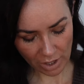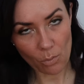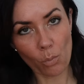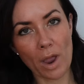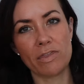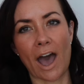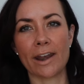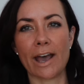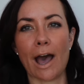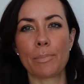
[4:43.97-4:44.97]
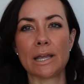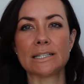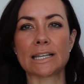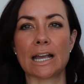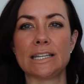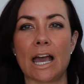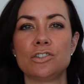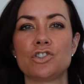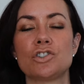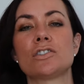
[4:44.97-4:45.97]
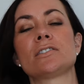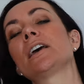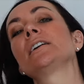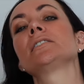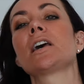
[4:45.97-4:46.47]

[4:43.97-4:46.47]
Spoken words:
when that happens, I tend to just like